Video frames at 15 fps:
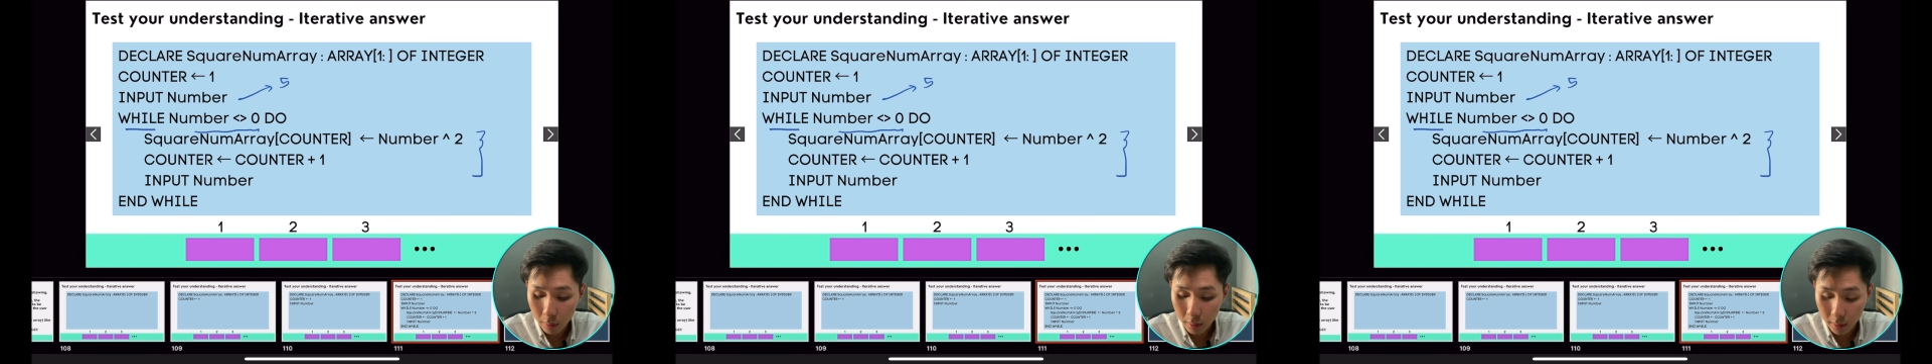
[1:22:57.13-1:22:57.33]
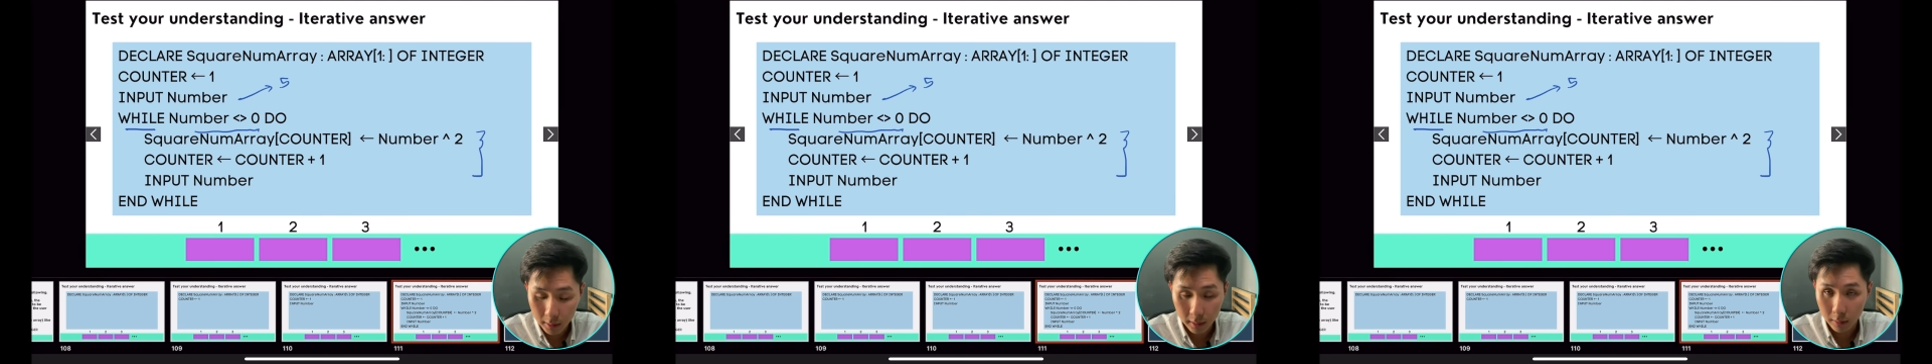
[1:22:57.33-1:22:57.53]

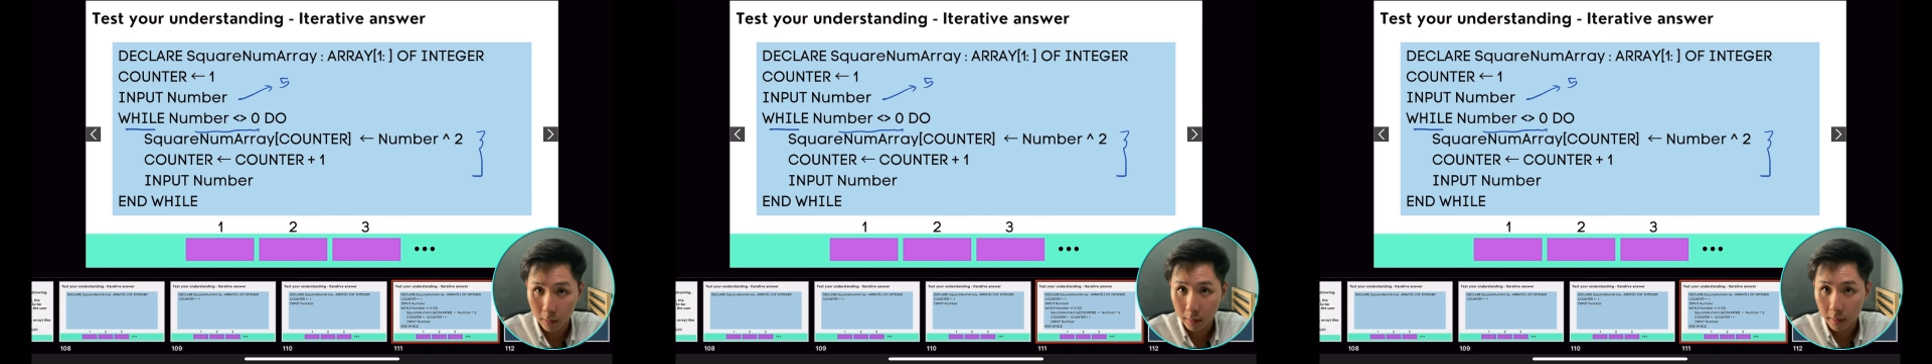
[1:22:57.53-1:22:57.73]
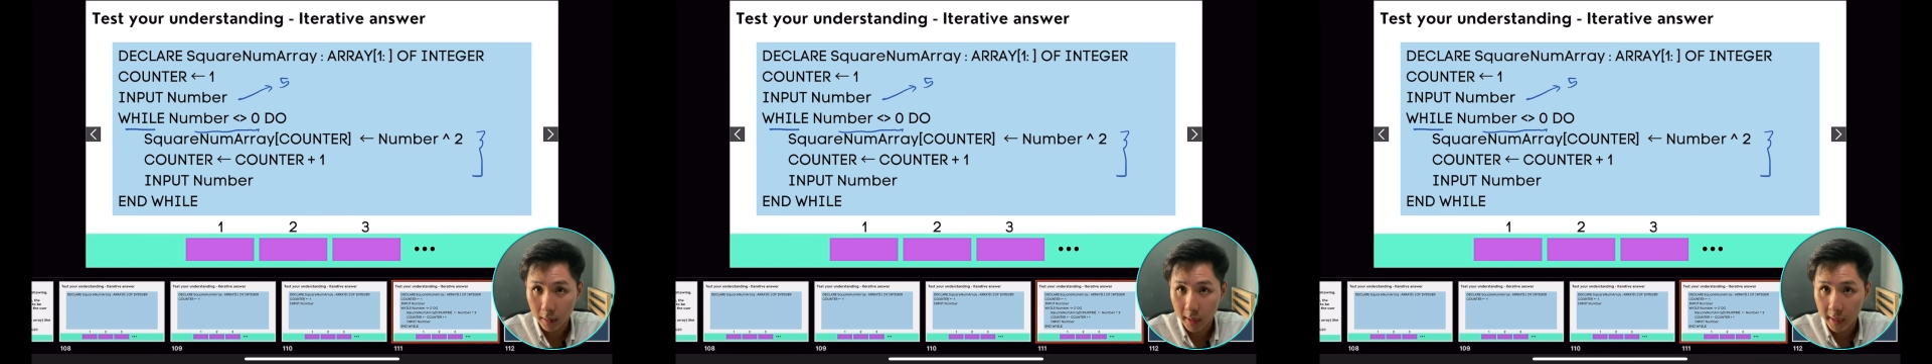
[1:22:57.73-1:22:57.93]
to
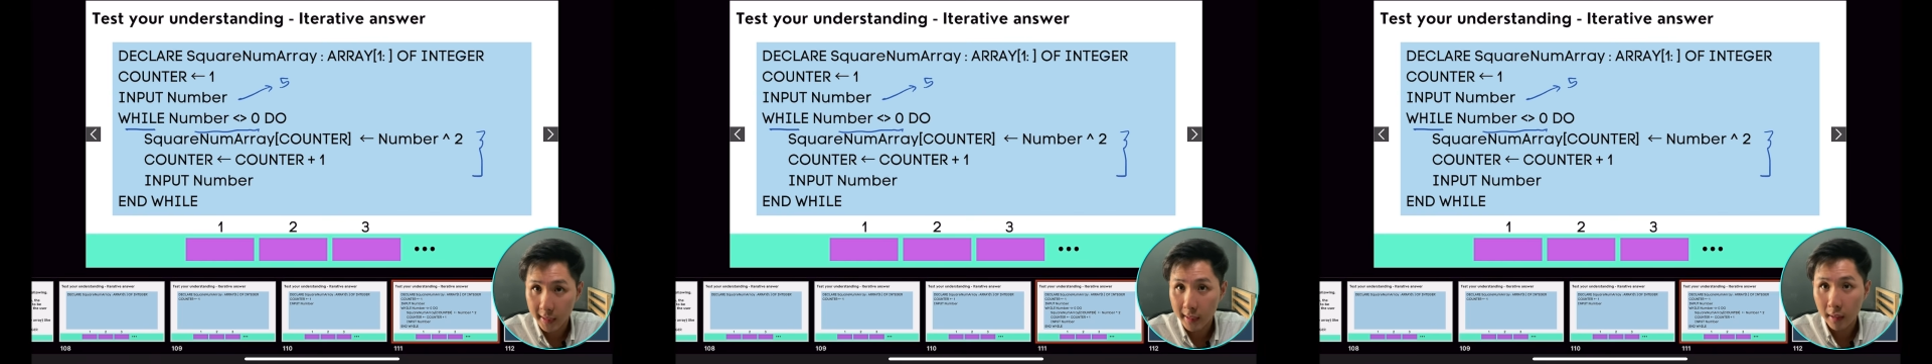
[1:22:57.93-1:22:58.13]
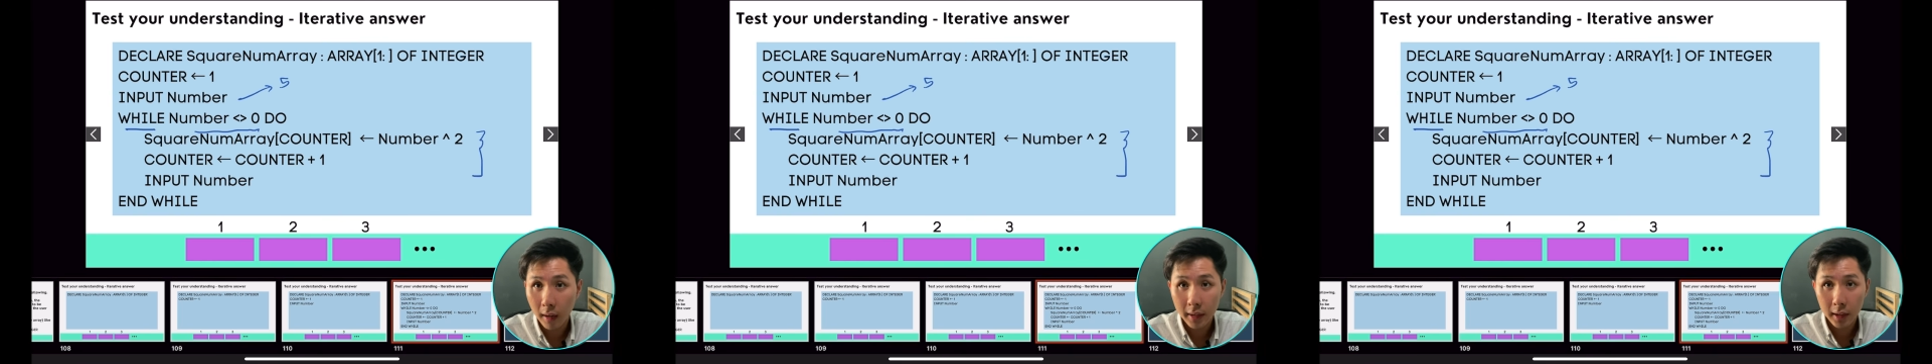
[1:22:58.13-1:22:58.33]
0. Is
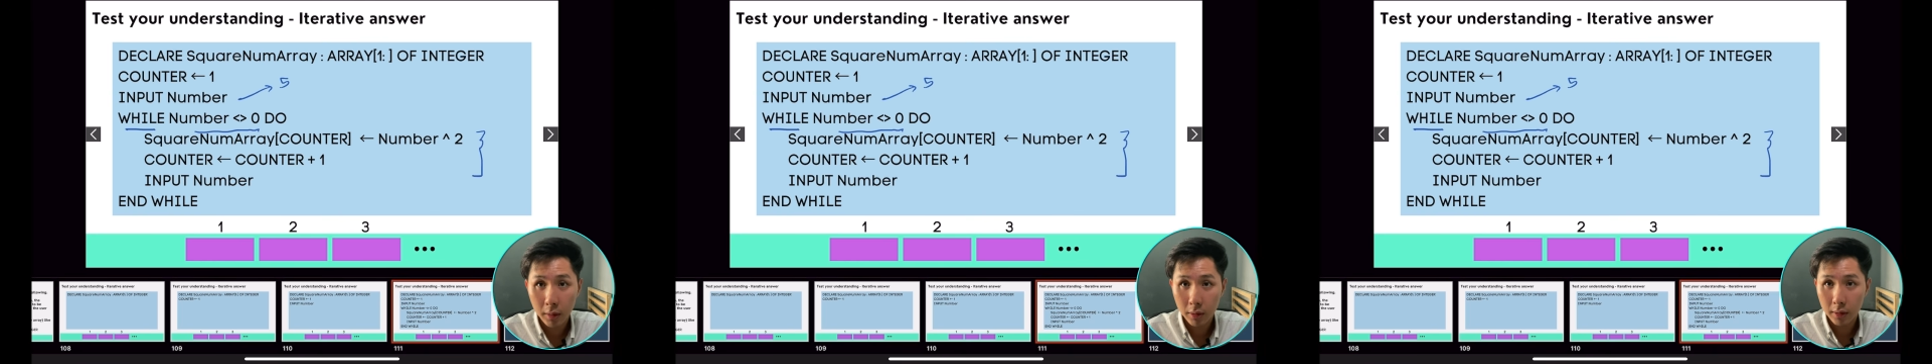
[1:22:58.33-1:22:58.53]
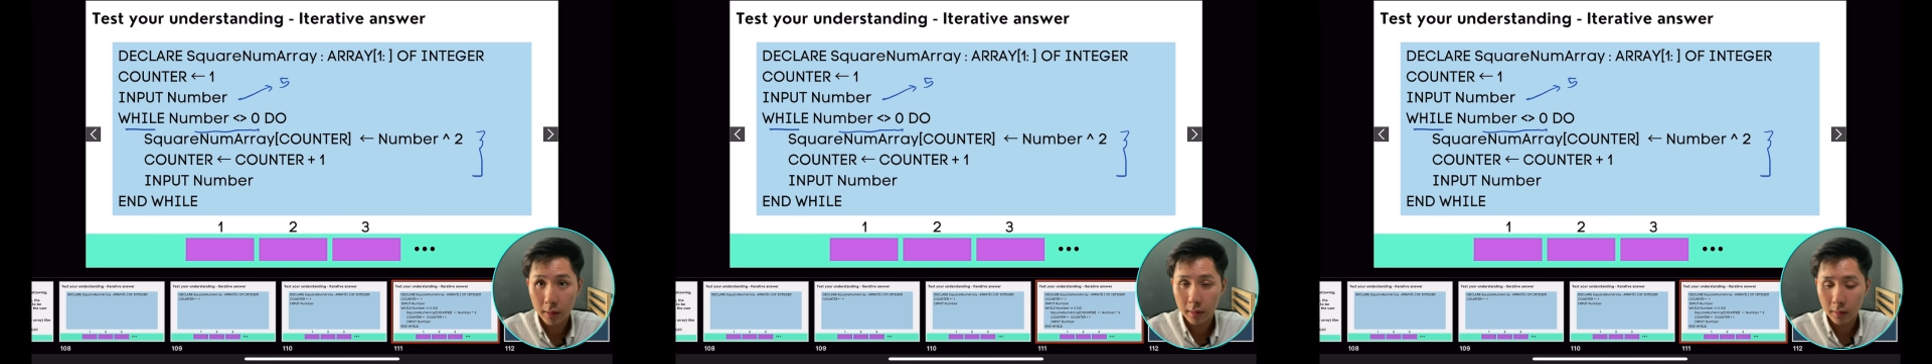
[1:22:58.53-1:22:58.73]
it not
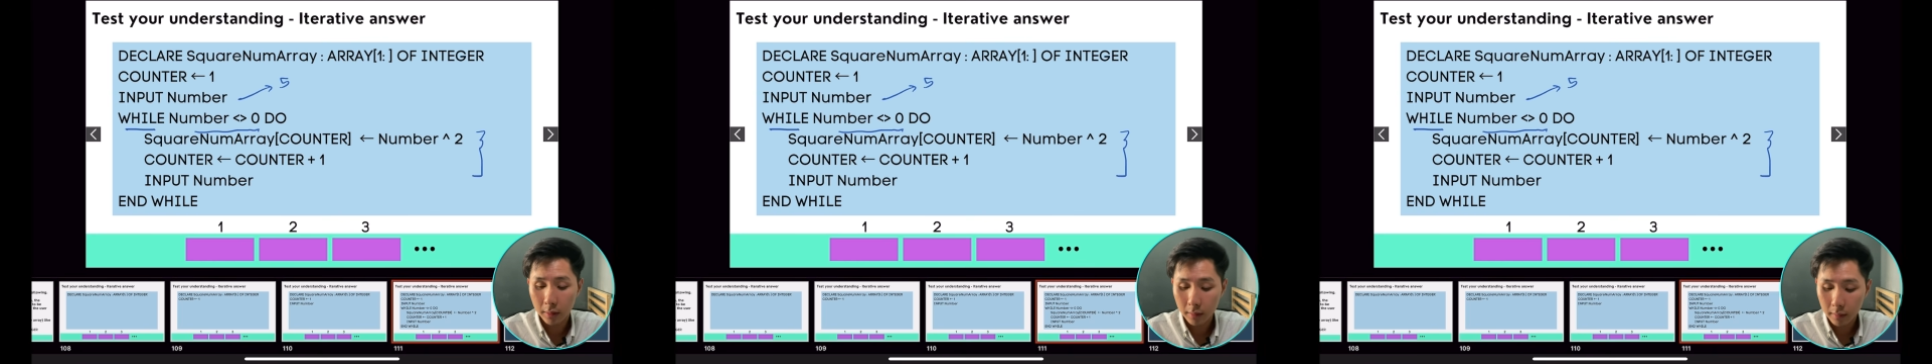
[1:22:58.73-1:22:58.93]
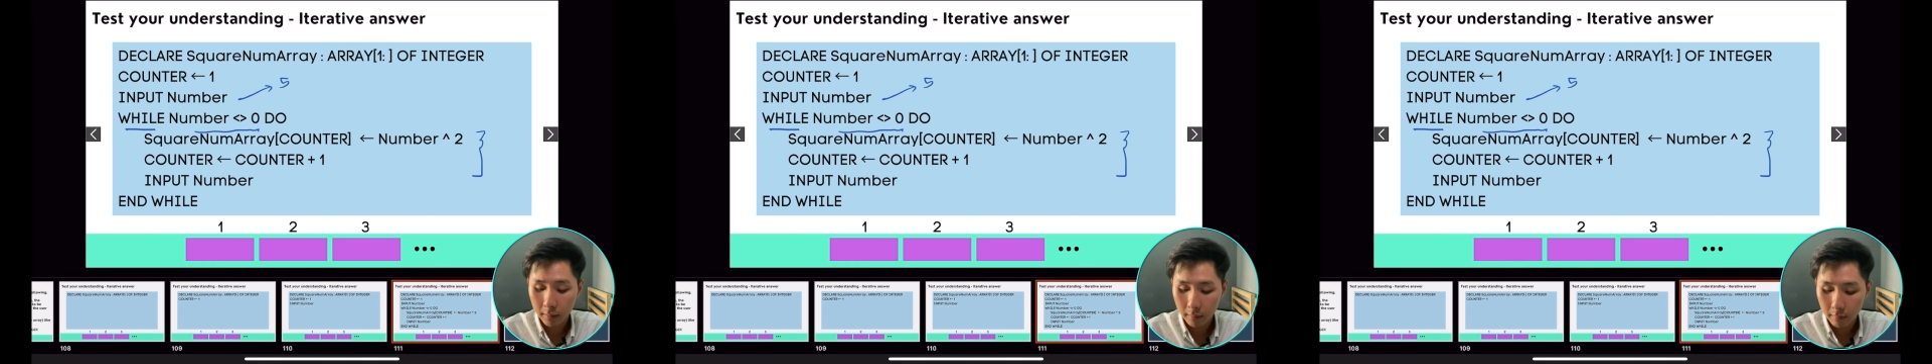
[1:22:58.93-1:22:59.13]
equal to
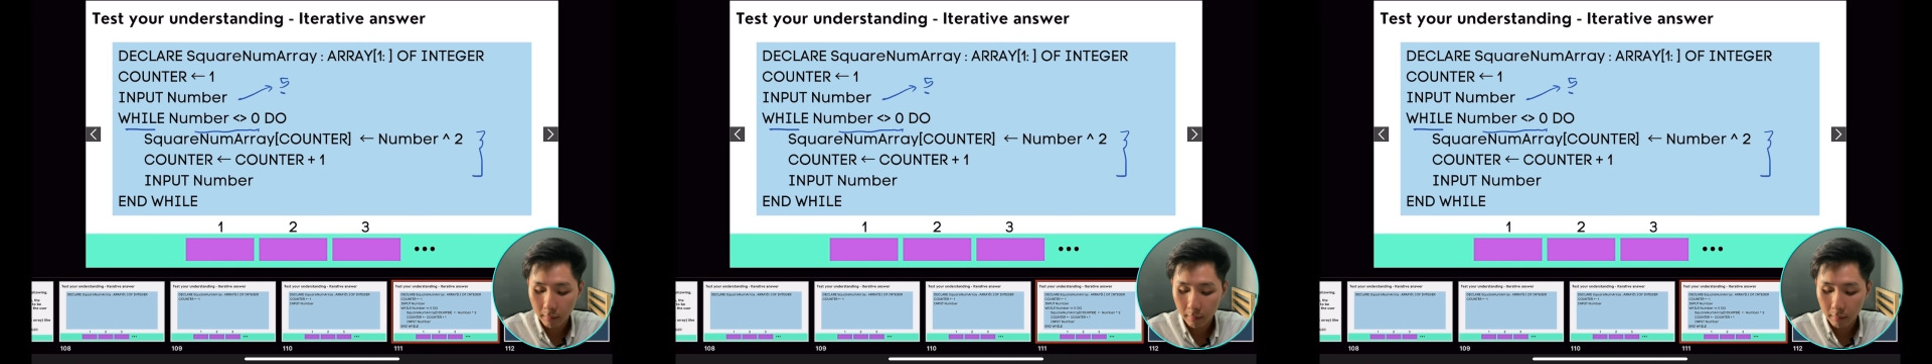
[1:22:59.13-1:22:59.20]
0?